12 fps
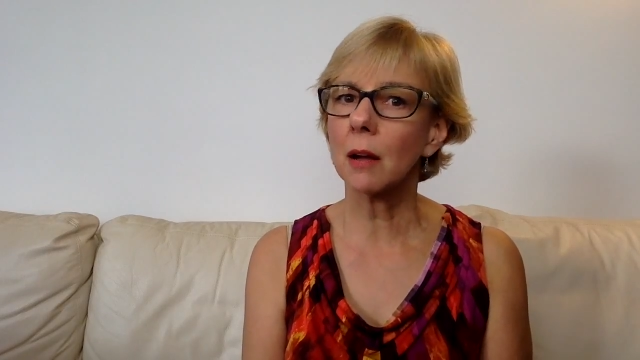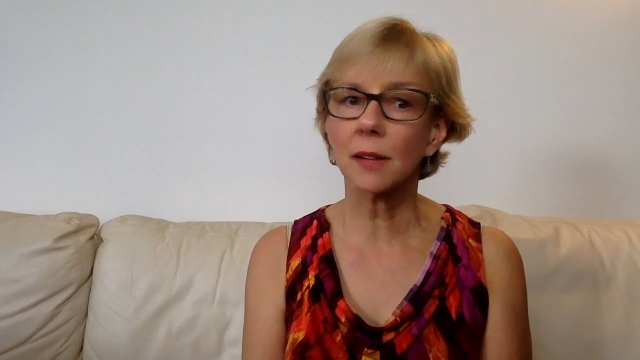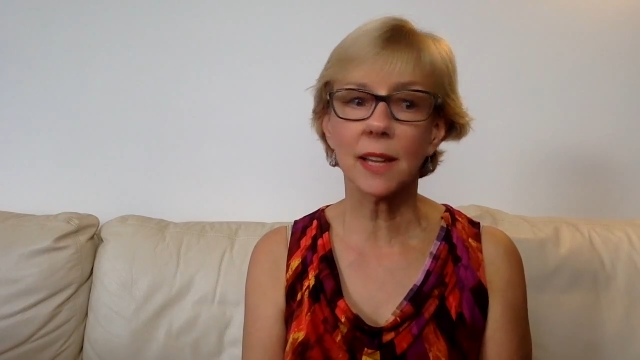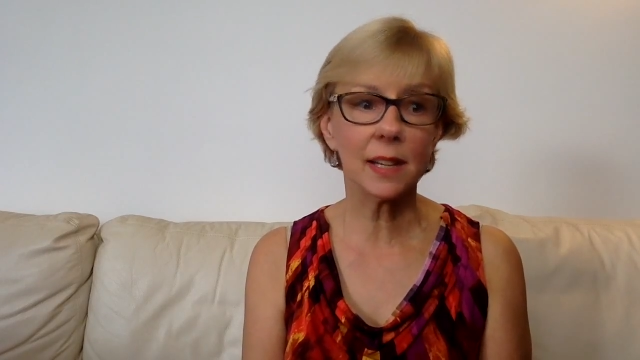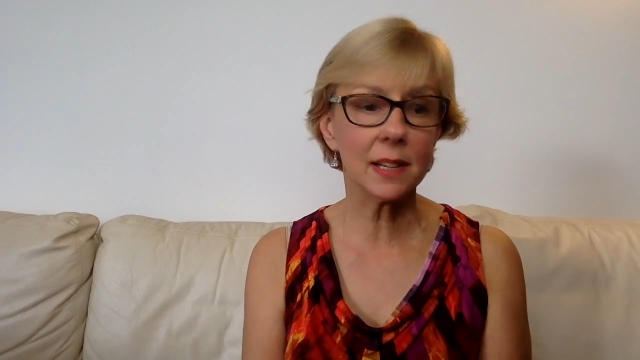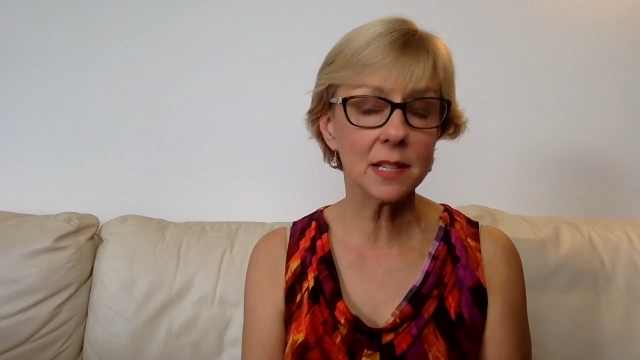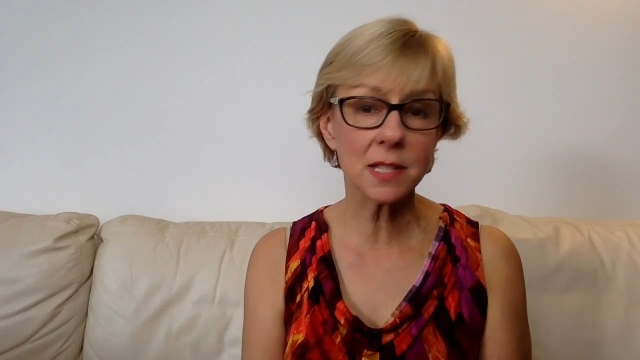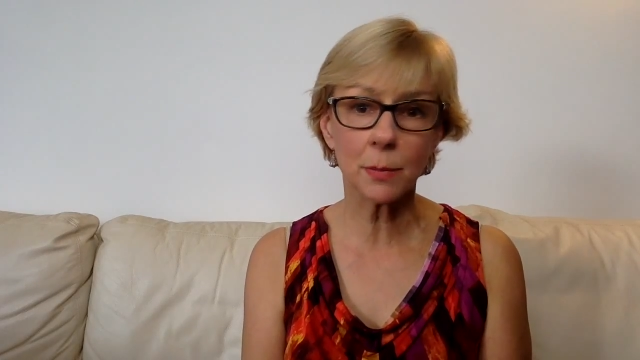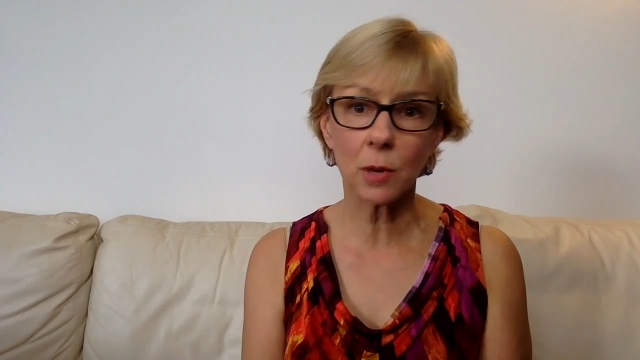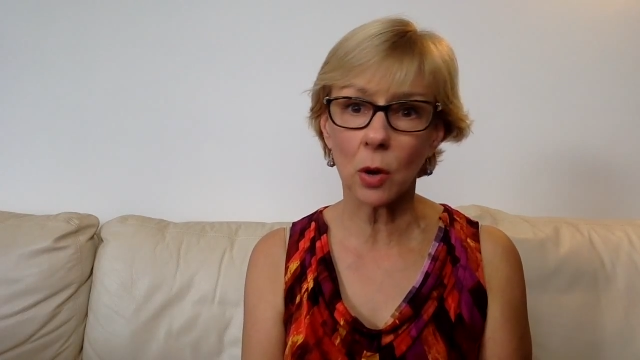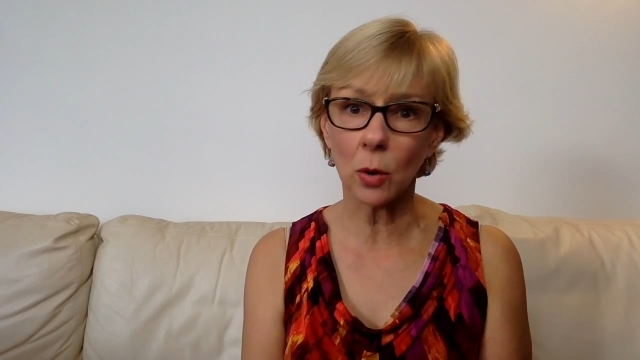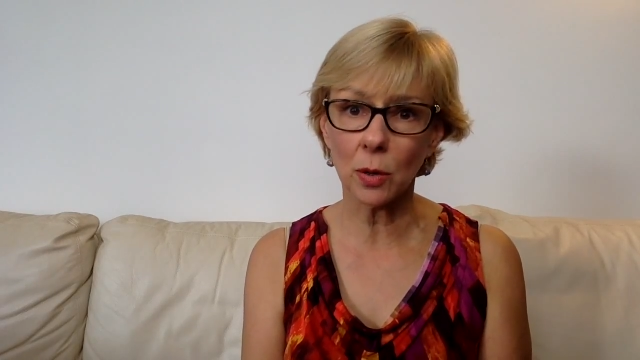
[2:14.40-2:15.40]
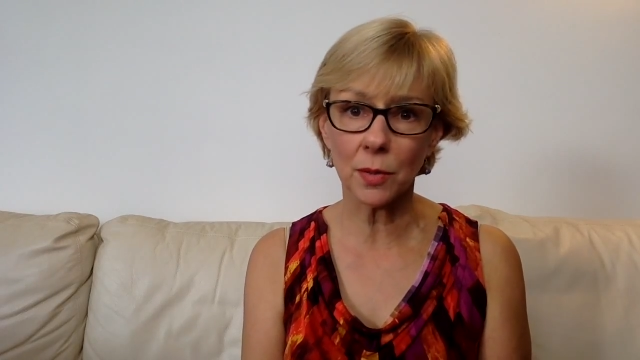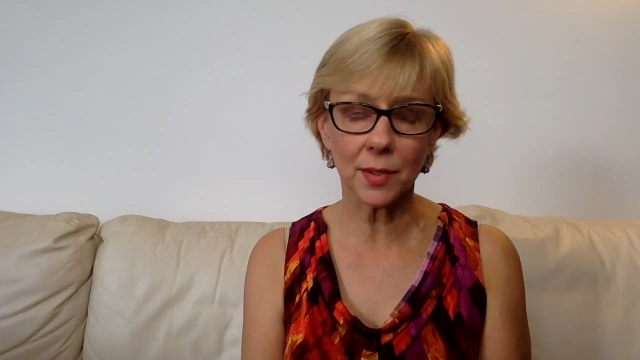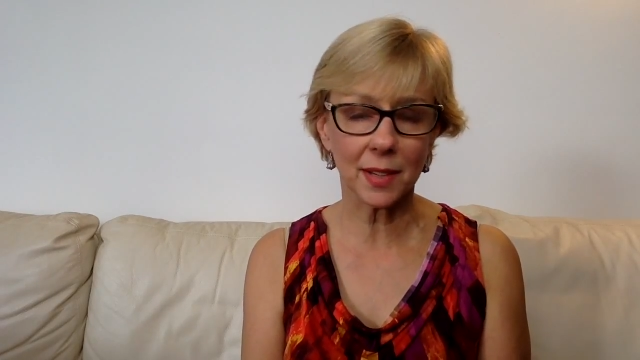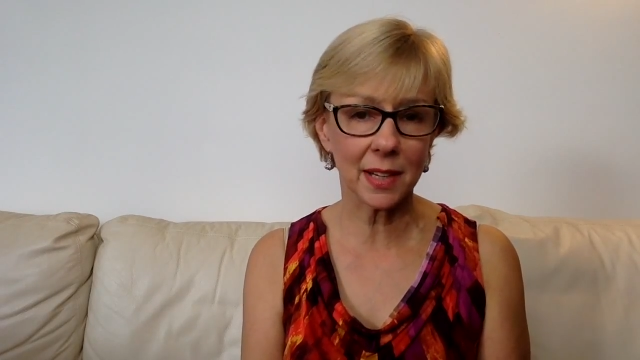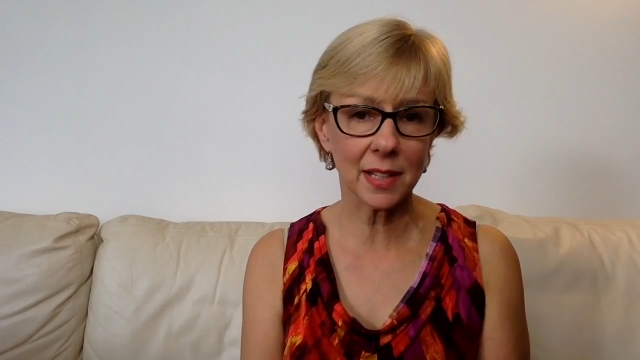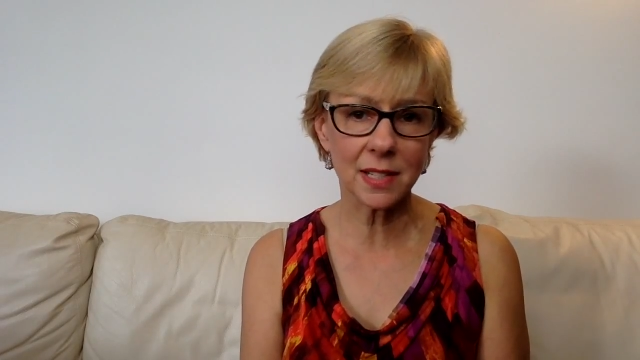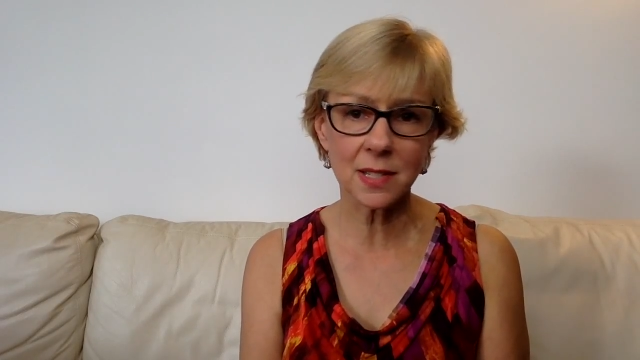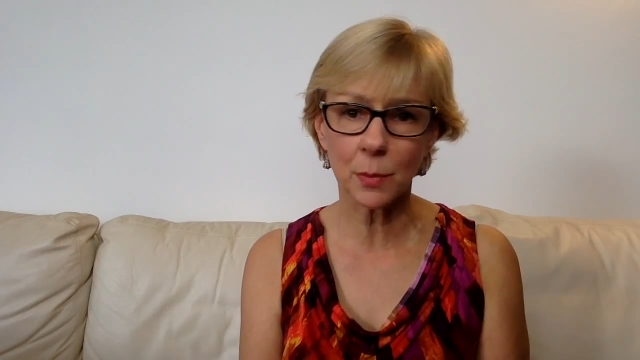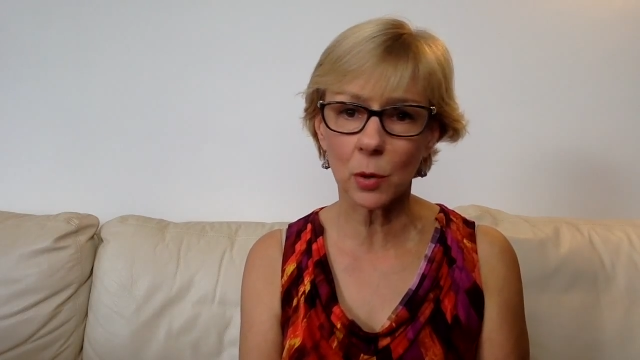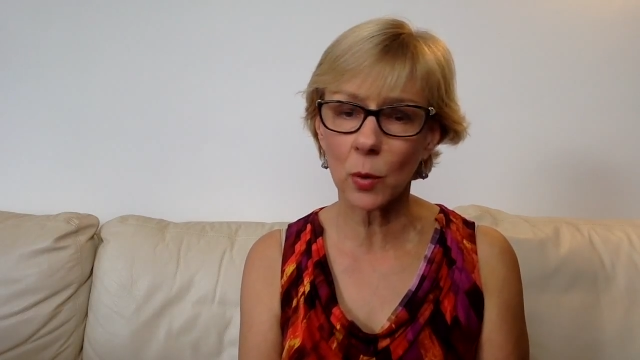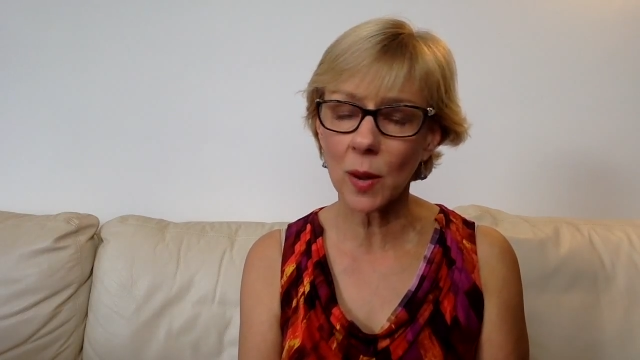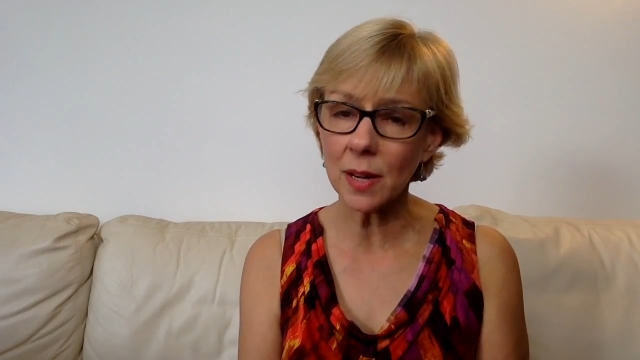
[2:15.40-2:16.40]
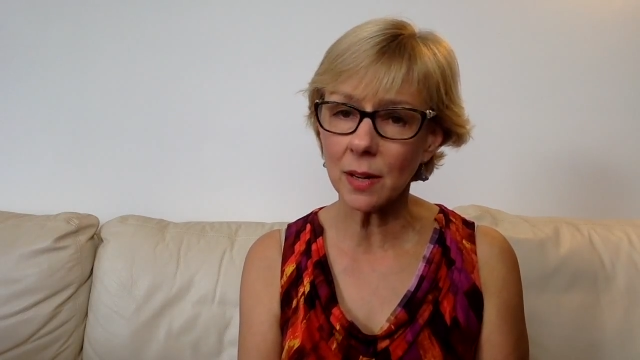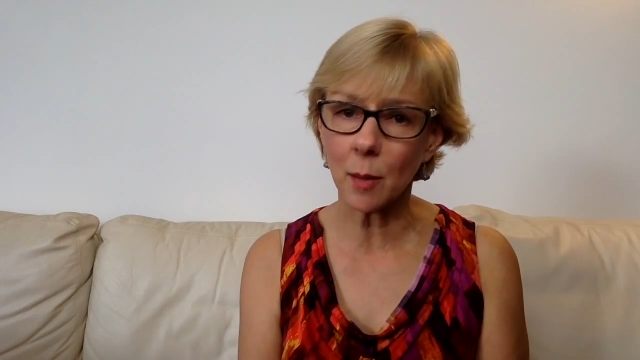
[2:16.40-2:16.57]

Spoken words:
kicking some goals and hitting some great